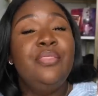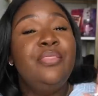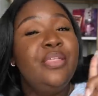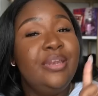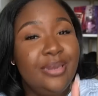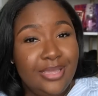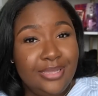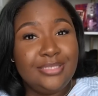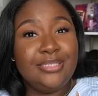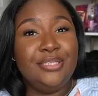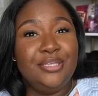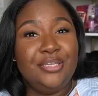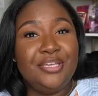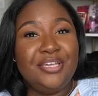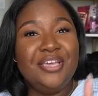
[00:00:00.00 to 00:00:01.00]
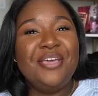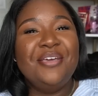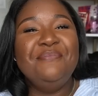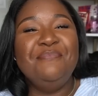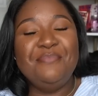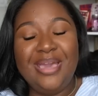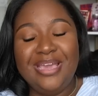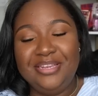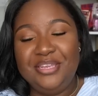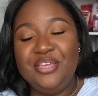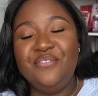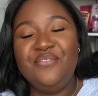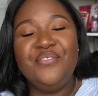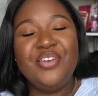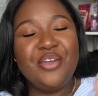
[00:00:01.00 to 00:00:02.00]
The next look may
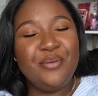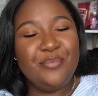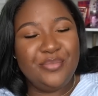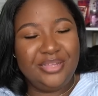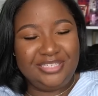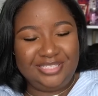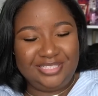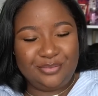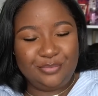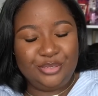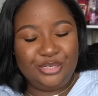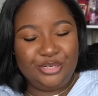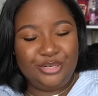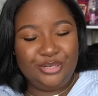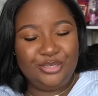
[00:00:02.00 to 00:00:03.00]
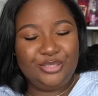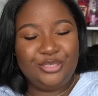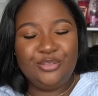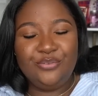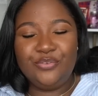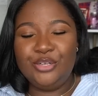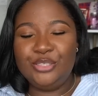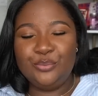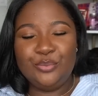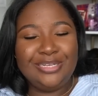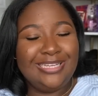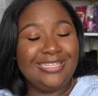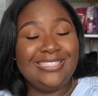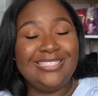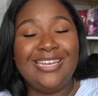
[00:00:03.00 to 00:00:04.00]
look very much similar to the first one.
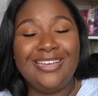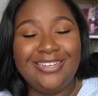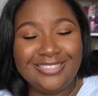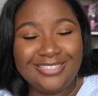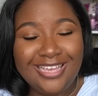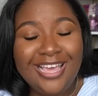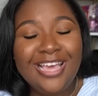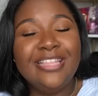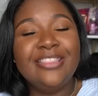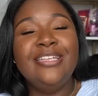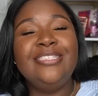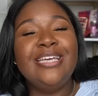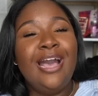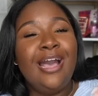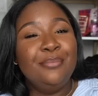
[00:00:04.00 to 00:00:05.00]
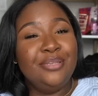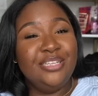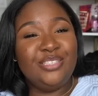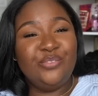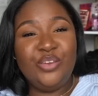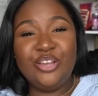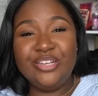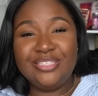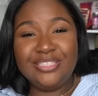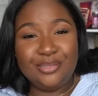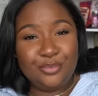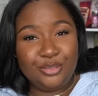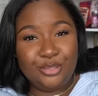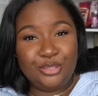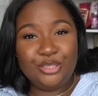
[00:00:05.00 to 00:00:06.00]
It is not. The top looks very
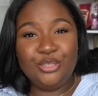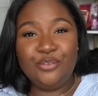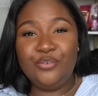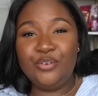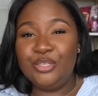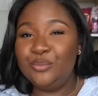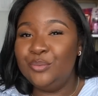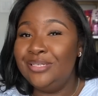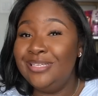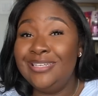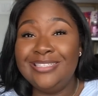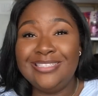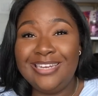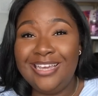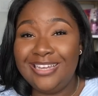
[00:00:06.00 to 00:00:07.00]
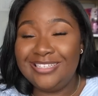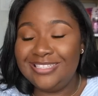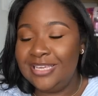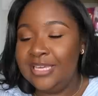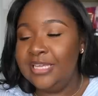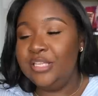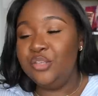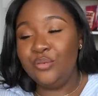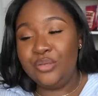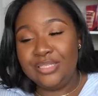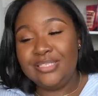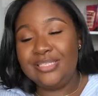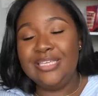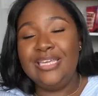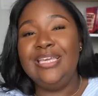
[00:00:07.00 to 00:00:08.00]
similar to the first one. It is not. You
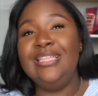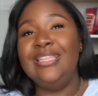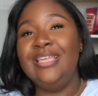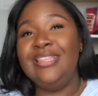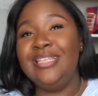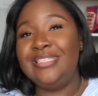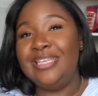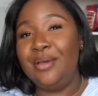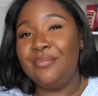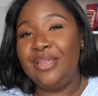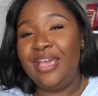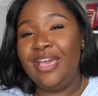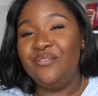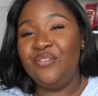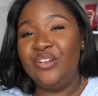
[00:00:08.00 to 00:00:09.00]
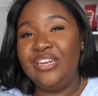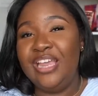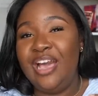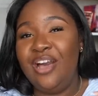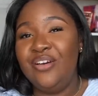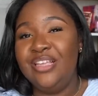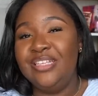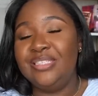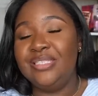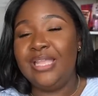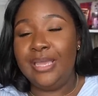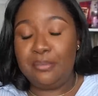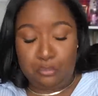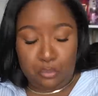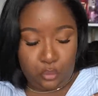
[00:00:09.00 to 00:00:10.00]
can see that the top that I have on now is
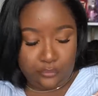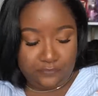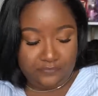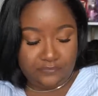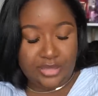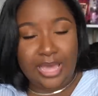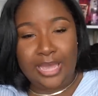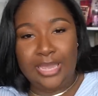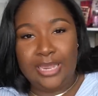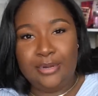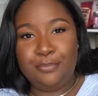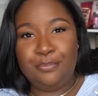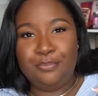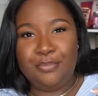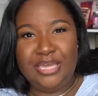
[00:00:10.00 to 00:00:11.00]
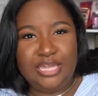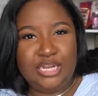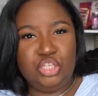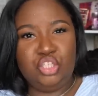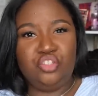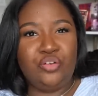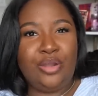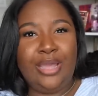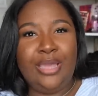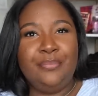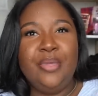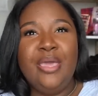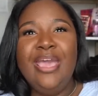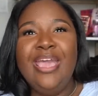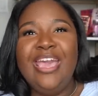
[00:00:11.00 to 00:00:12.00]
like more fine
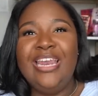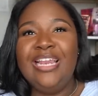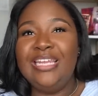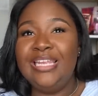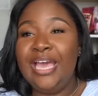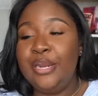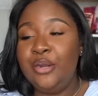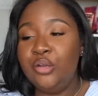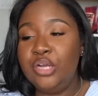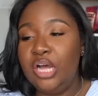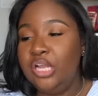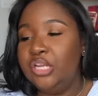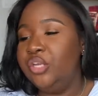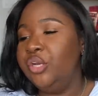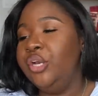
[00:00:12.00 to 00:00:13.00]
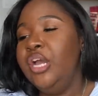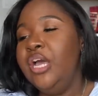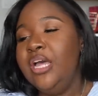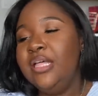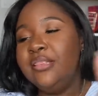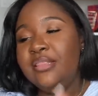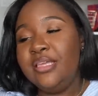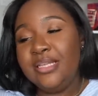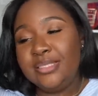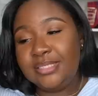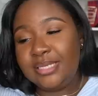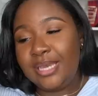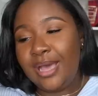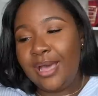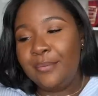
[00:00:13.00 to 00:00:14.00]
pinstripe and a lighter color. This
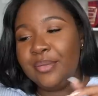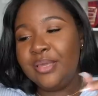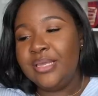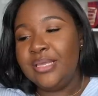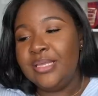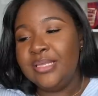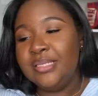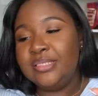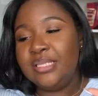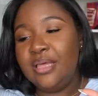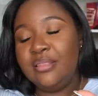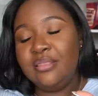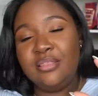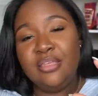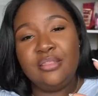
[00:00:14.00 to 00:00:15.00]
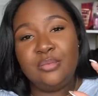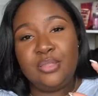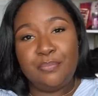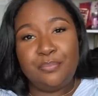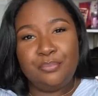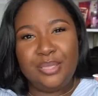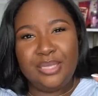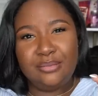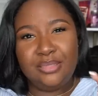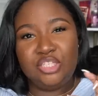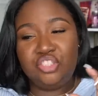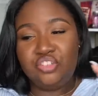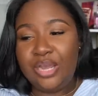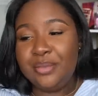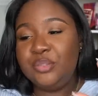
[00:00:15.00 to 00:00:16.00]
top is the
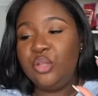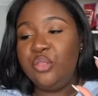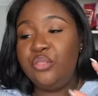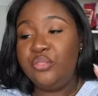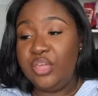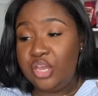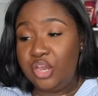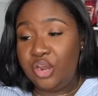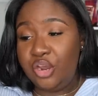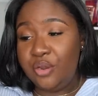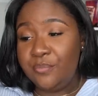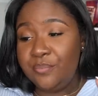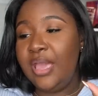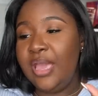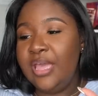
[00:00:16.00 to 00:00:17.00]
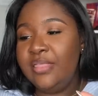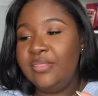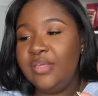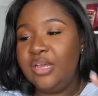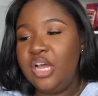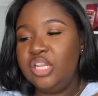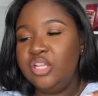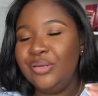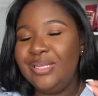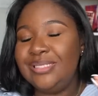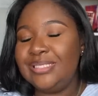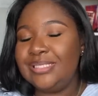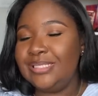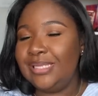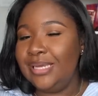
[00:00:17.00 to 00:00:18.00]
stripes are thicker and the color
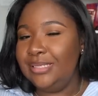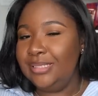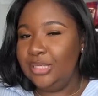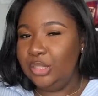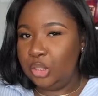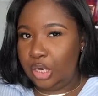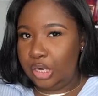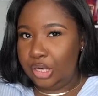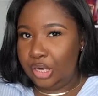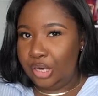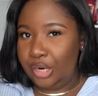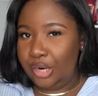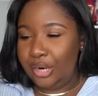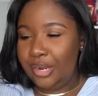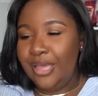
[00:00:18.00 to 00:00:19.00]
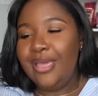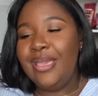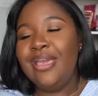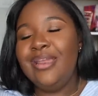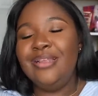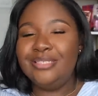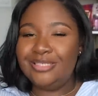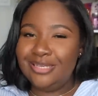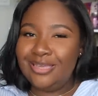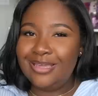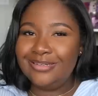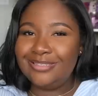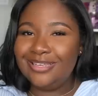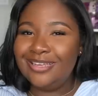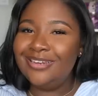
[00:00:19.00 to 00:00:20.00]
is slightly darker, and is
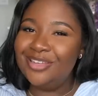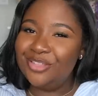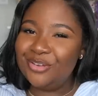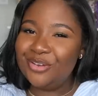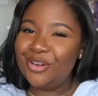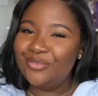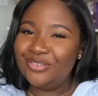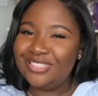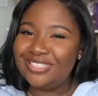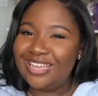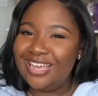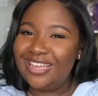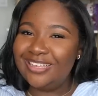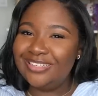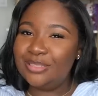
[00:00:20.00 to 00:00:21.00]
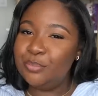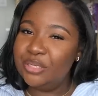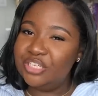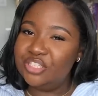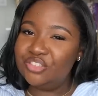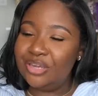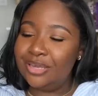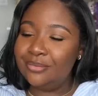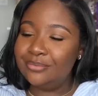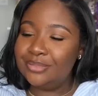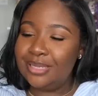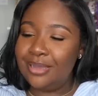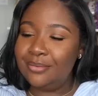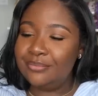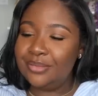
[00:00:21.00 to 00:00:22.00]
yet another oversized pinstripe
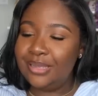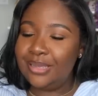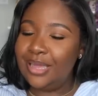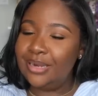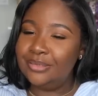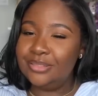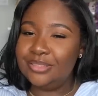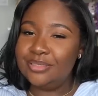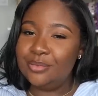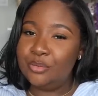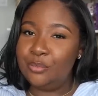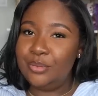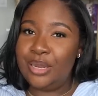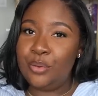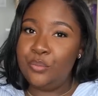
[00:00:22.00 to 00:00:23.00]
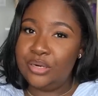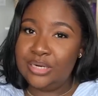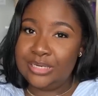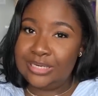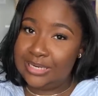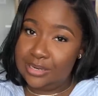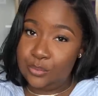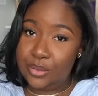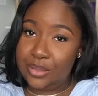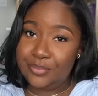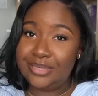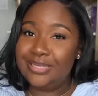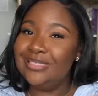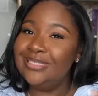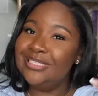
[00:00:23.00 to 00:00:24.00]
top that kind of looks similar, but I wanted it anyway
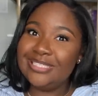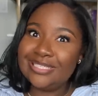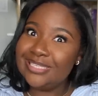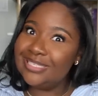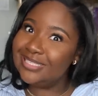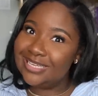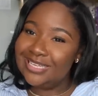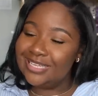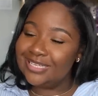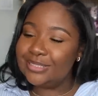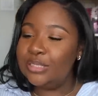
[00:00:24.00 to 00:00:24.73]
because it just looks good.